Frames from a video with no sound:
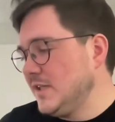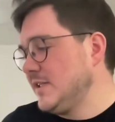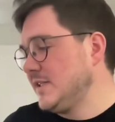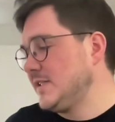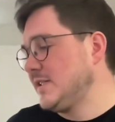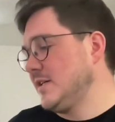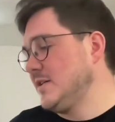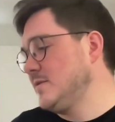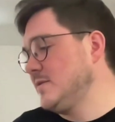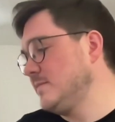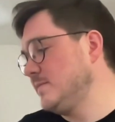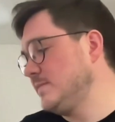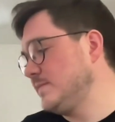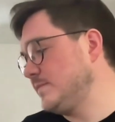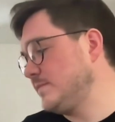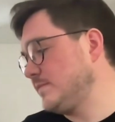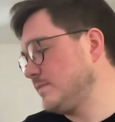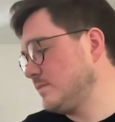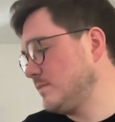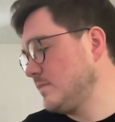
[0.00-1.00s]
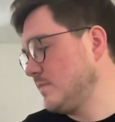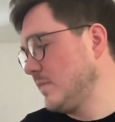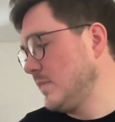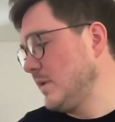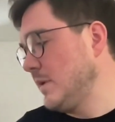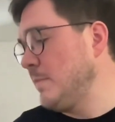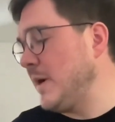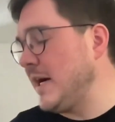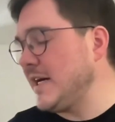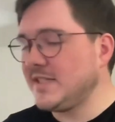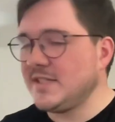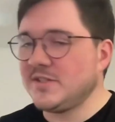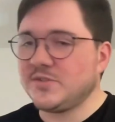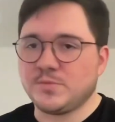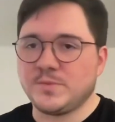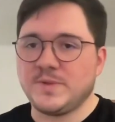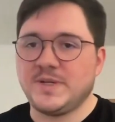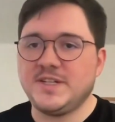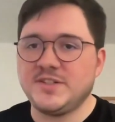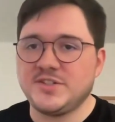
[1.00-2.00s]
So Mass
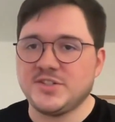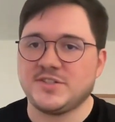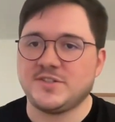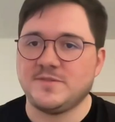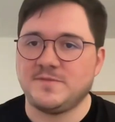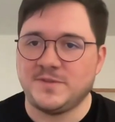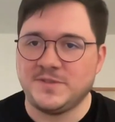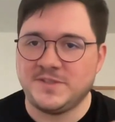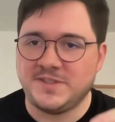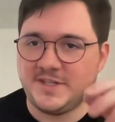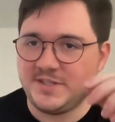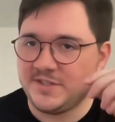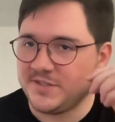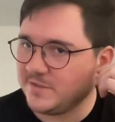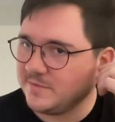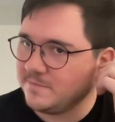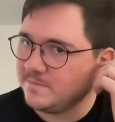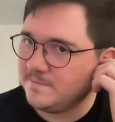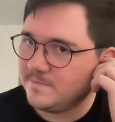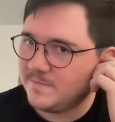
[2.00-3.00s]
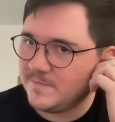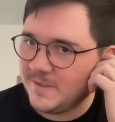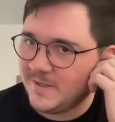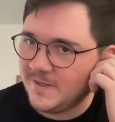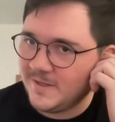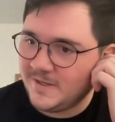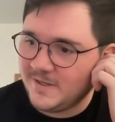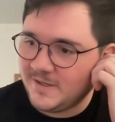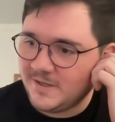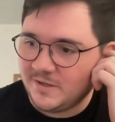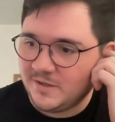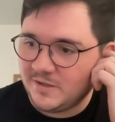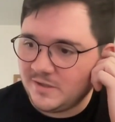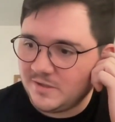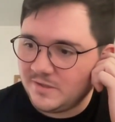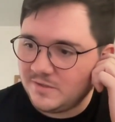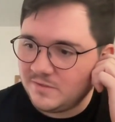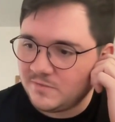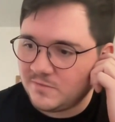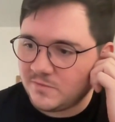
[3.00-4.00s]
is really just a foundation
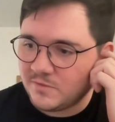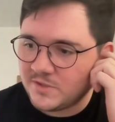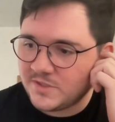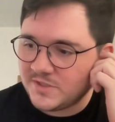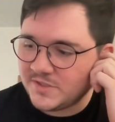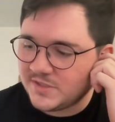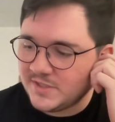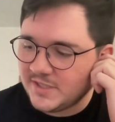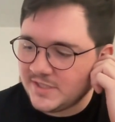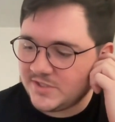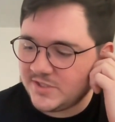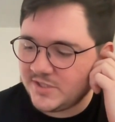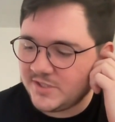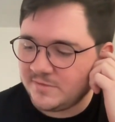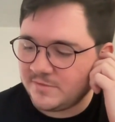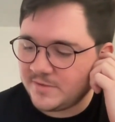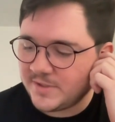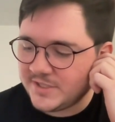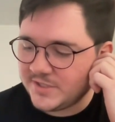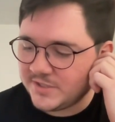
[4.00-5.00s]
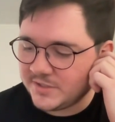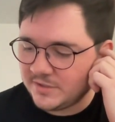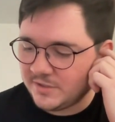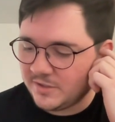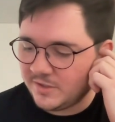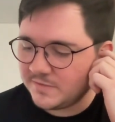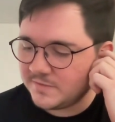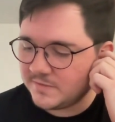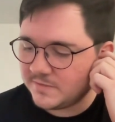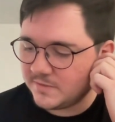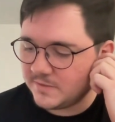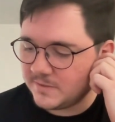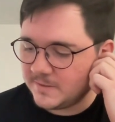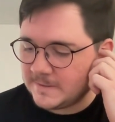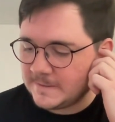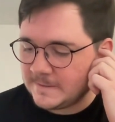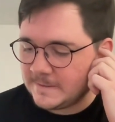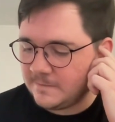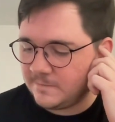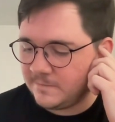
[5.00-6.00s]
for this next generation of
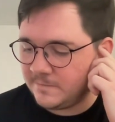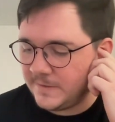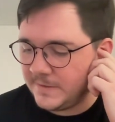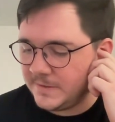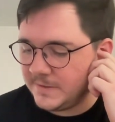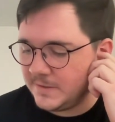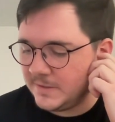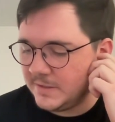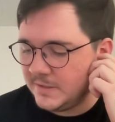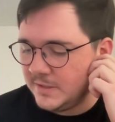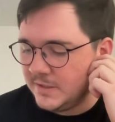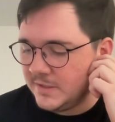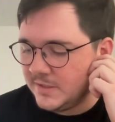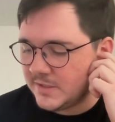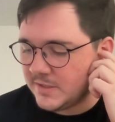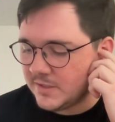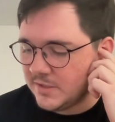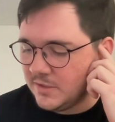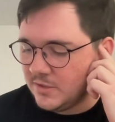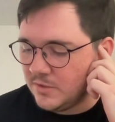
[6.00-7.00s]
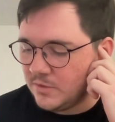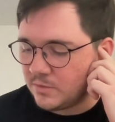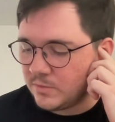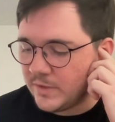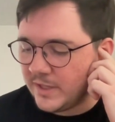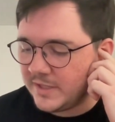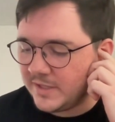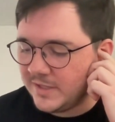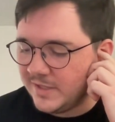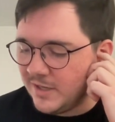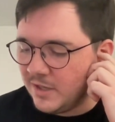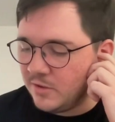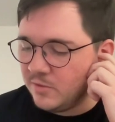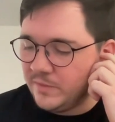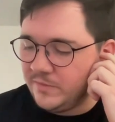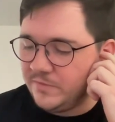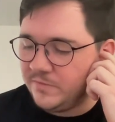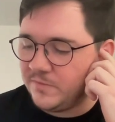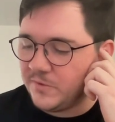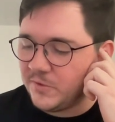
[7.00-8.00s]
thing. So right now
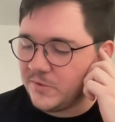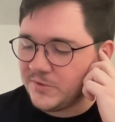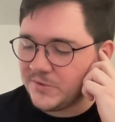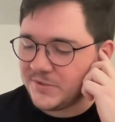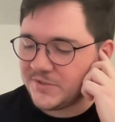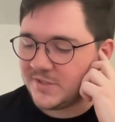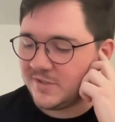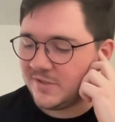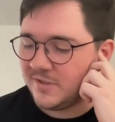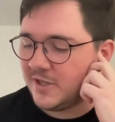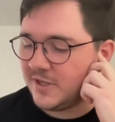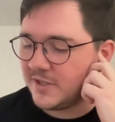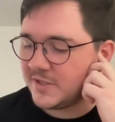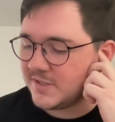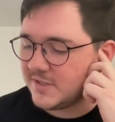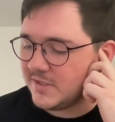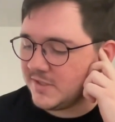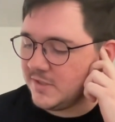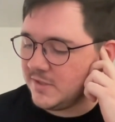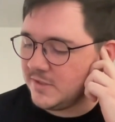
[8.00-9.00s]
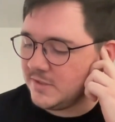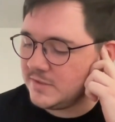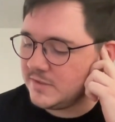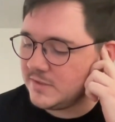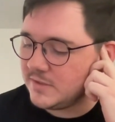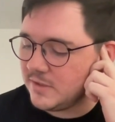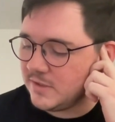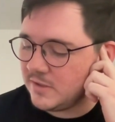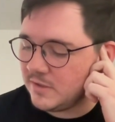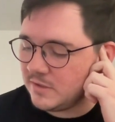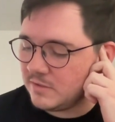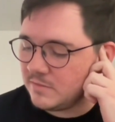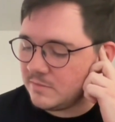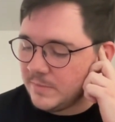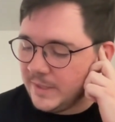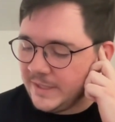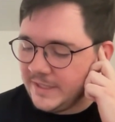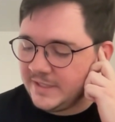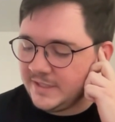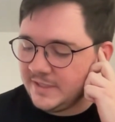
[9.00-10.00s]
we focused a lot on
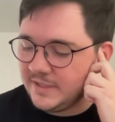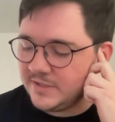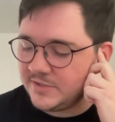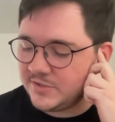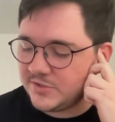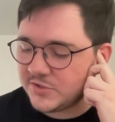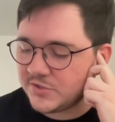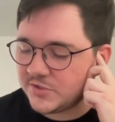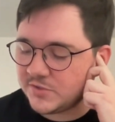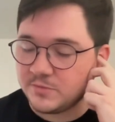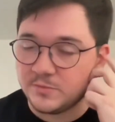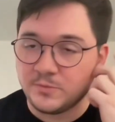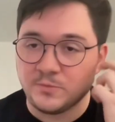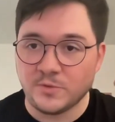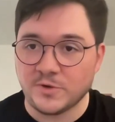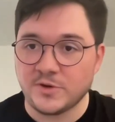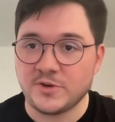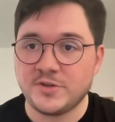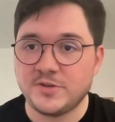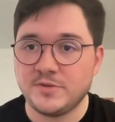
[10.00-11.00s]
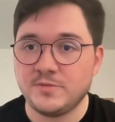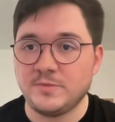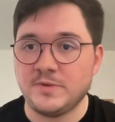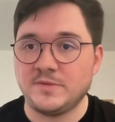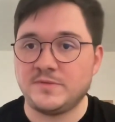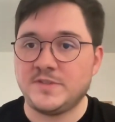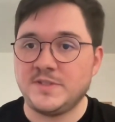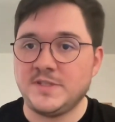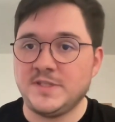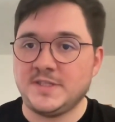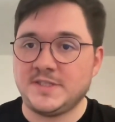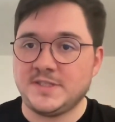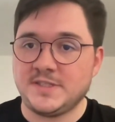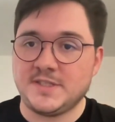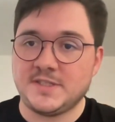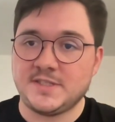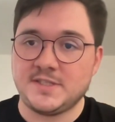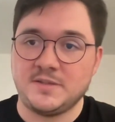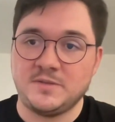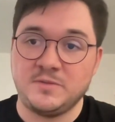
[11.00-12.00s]
making it just work with the
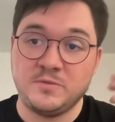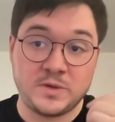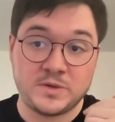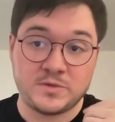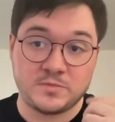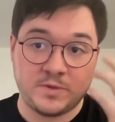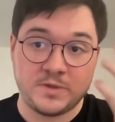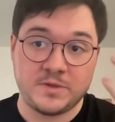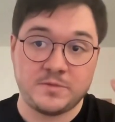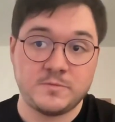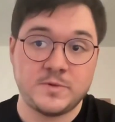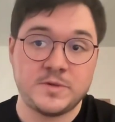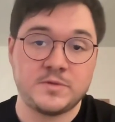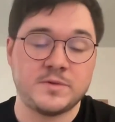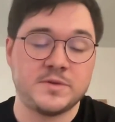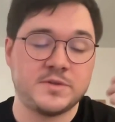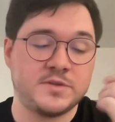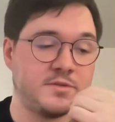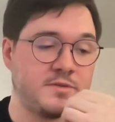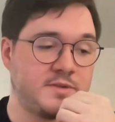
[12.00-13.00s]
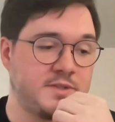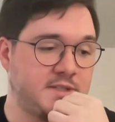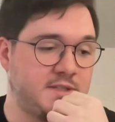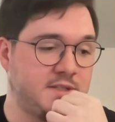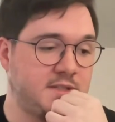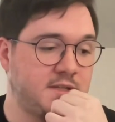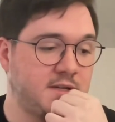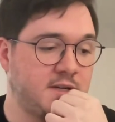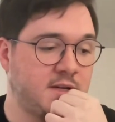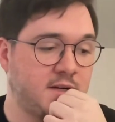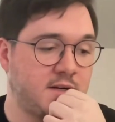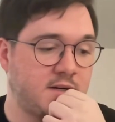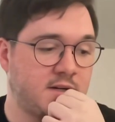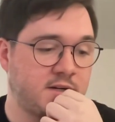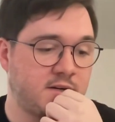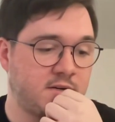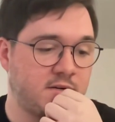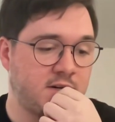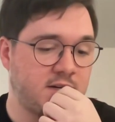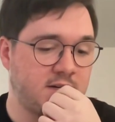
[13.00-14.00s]
existing what we're doing
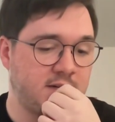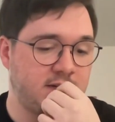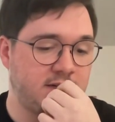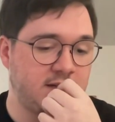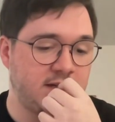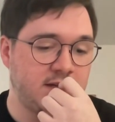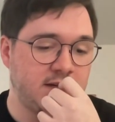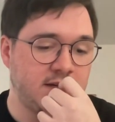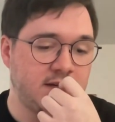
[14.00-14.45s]
currently.